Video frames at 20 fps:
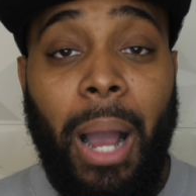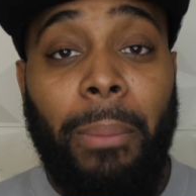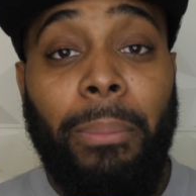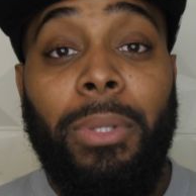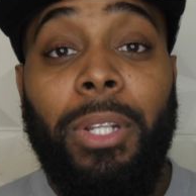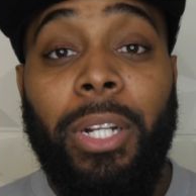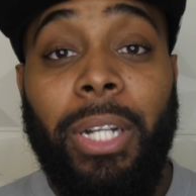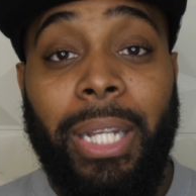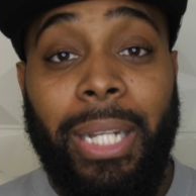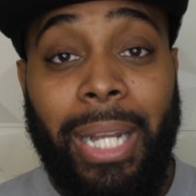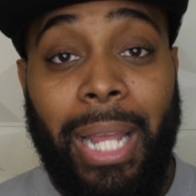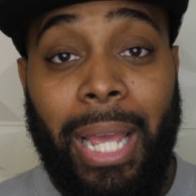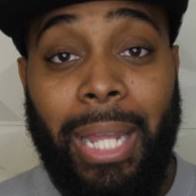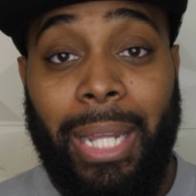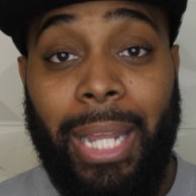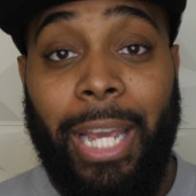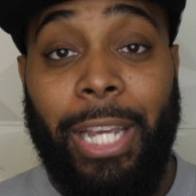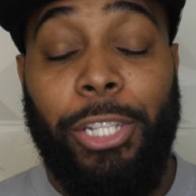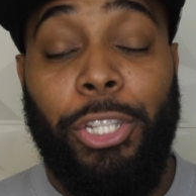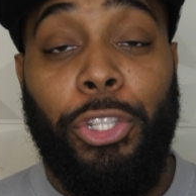I'm looking at
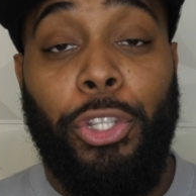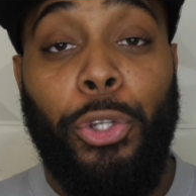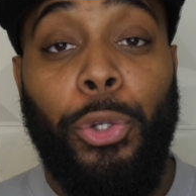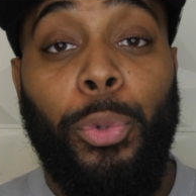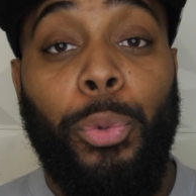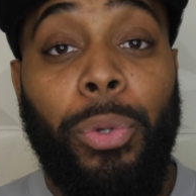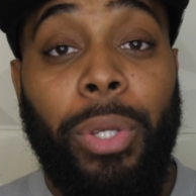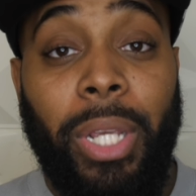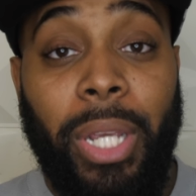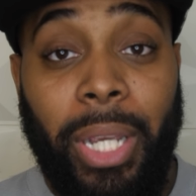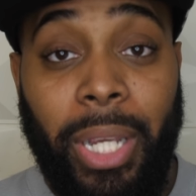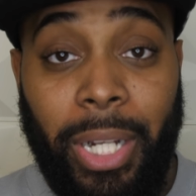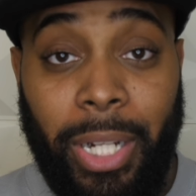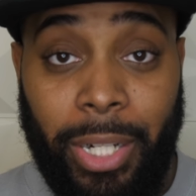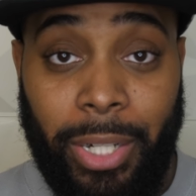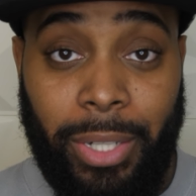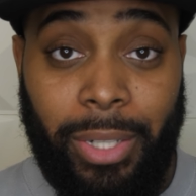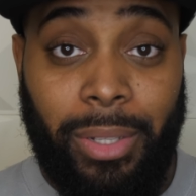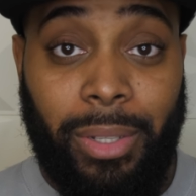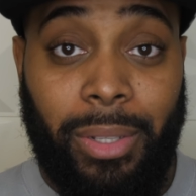like two
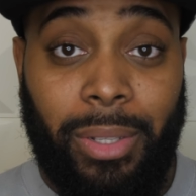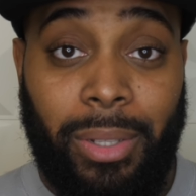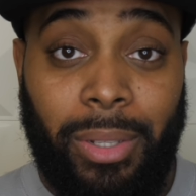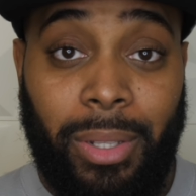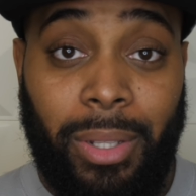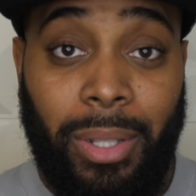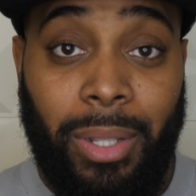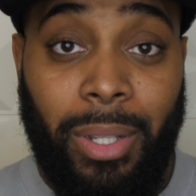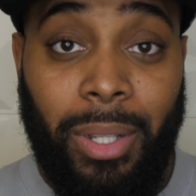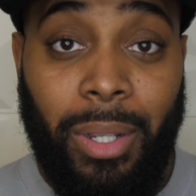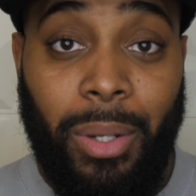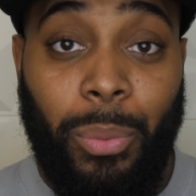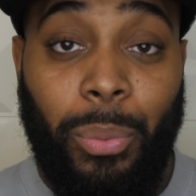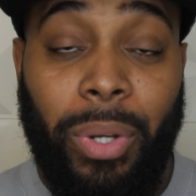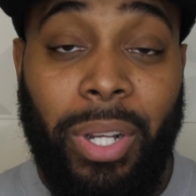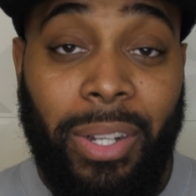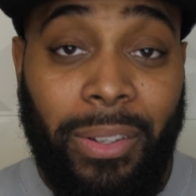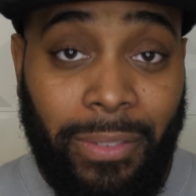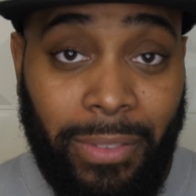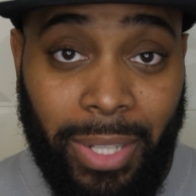years
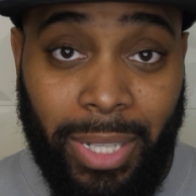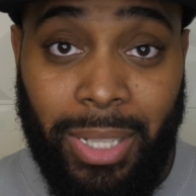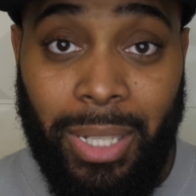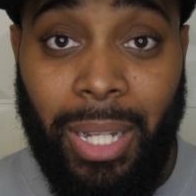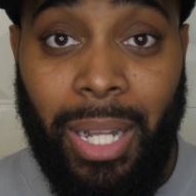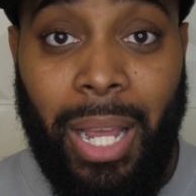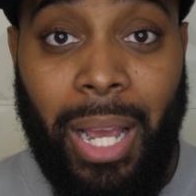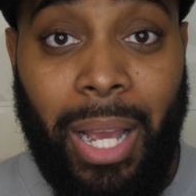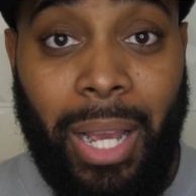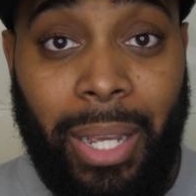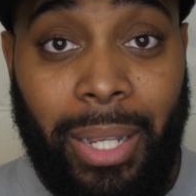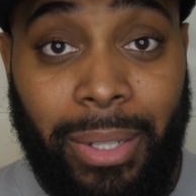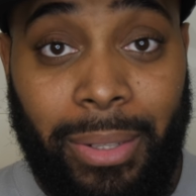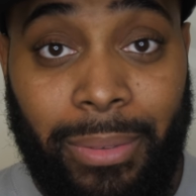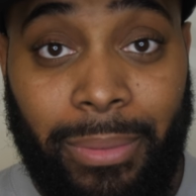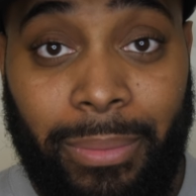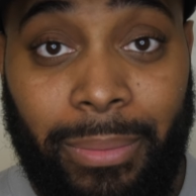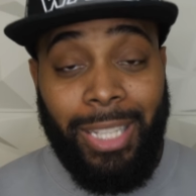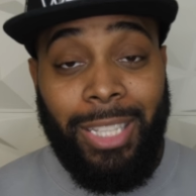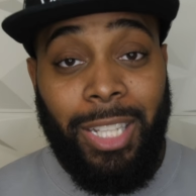with Invisalign.
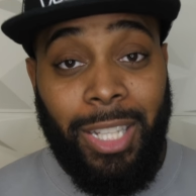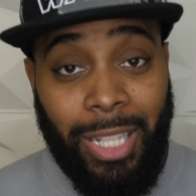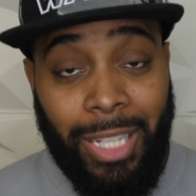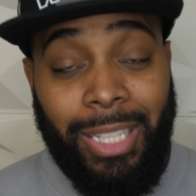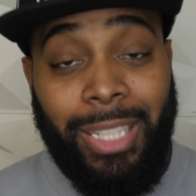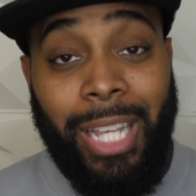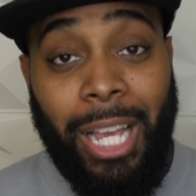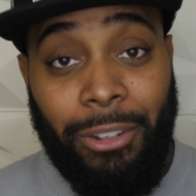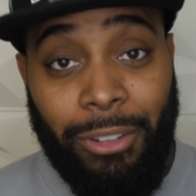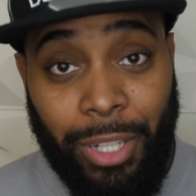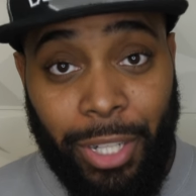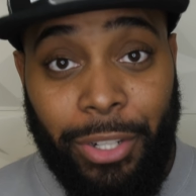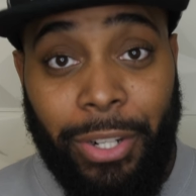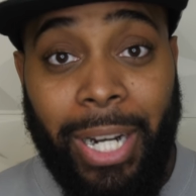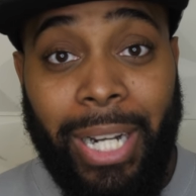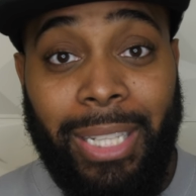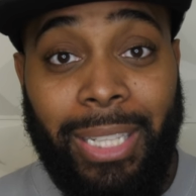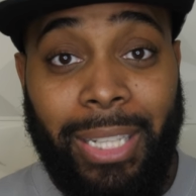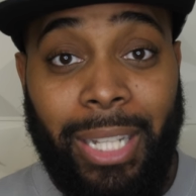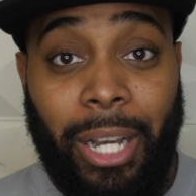It's, it's sounding
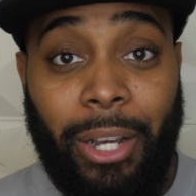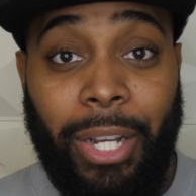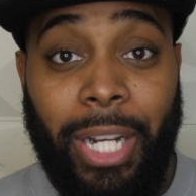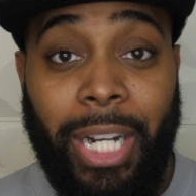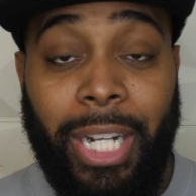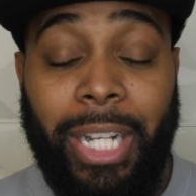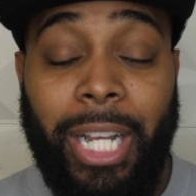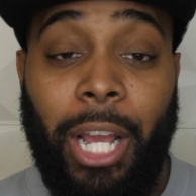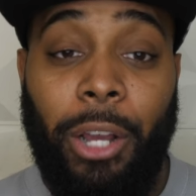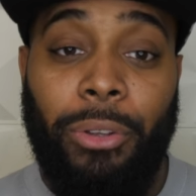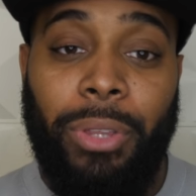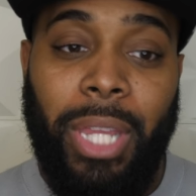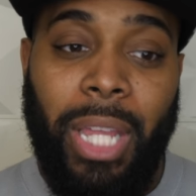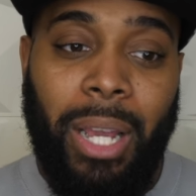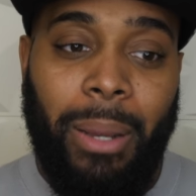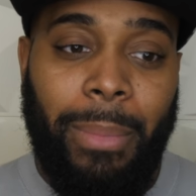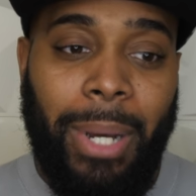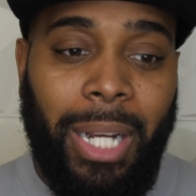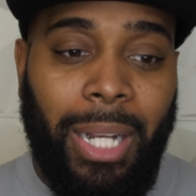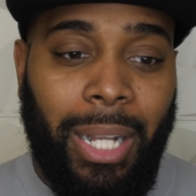crazy out here. Now
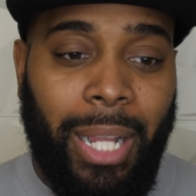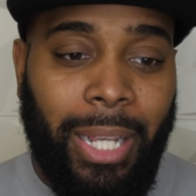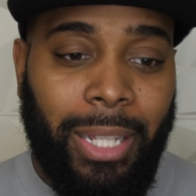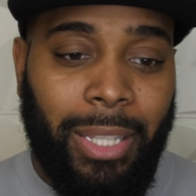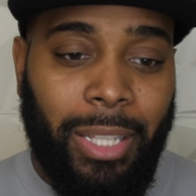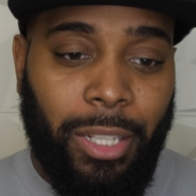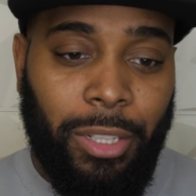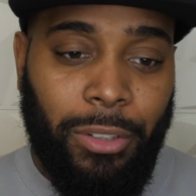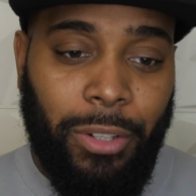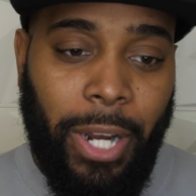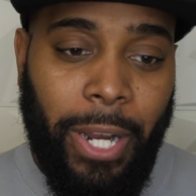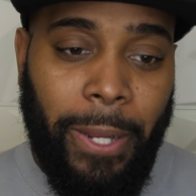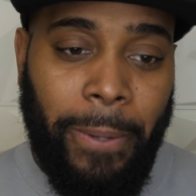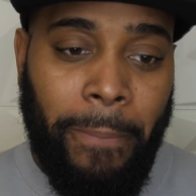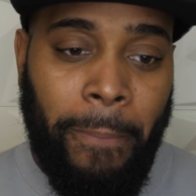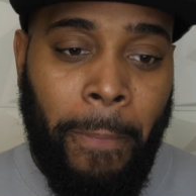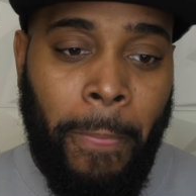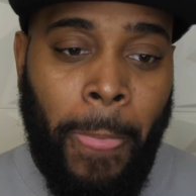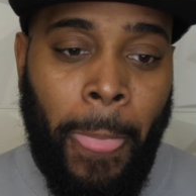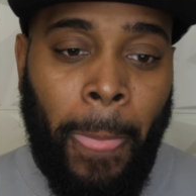think about it like this, right?
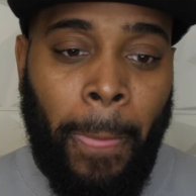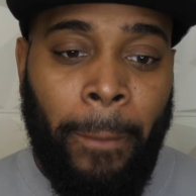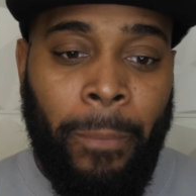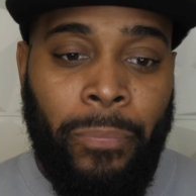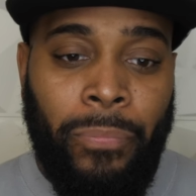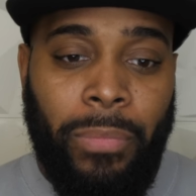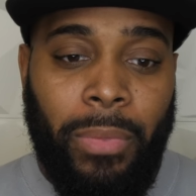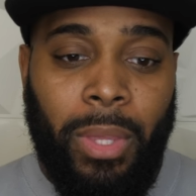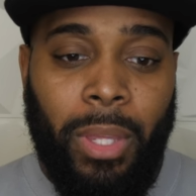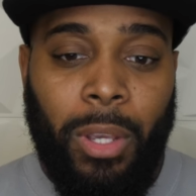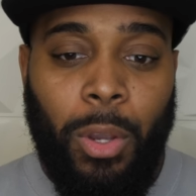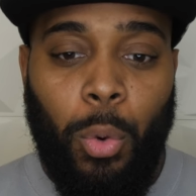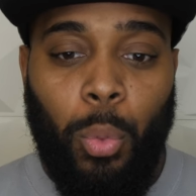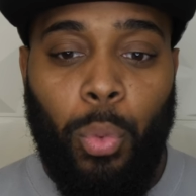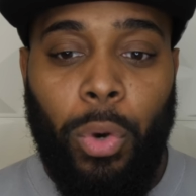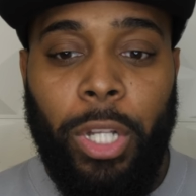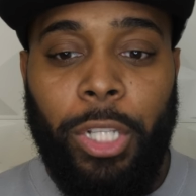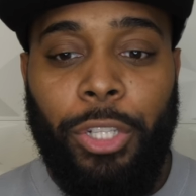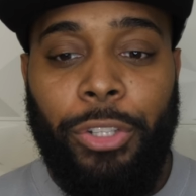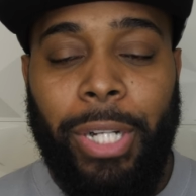
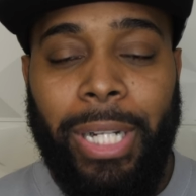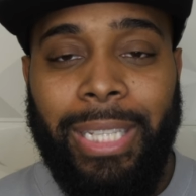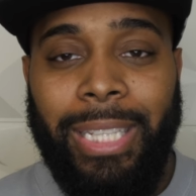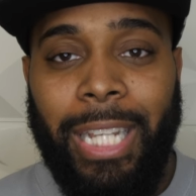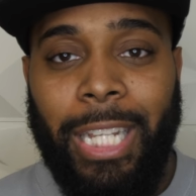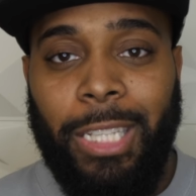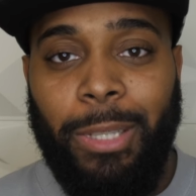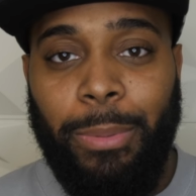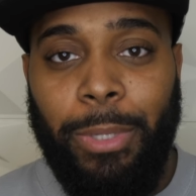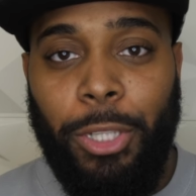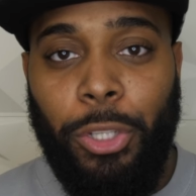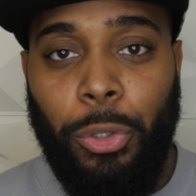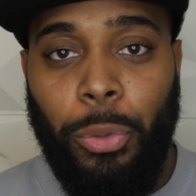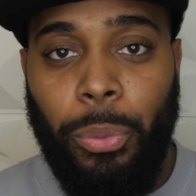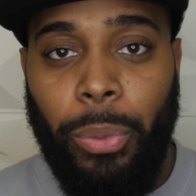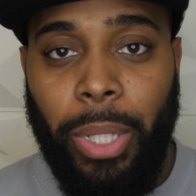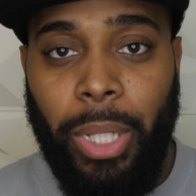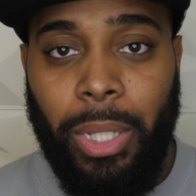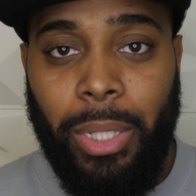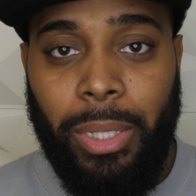One tray takes me two
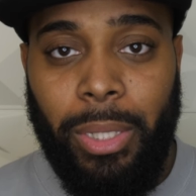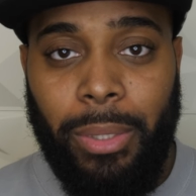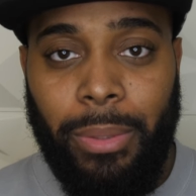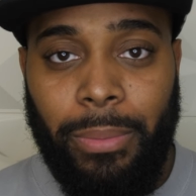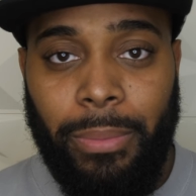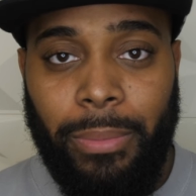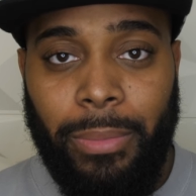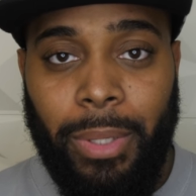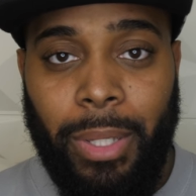weeks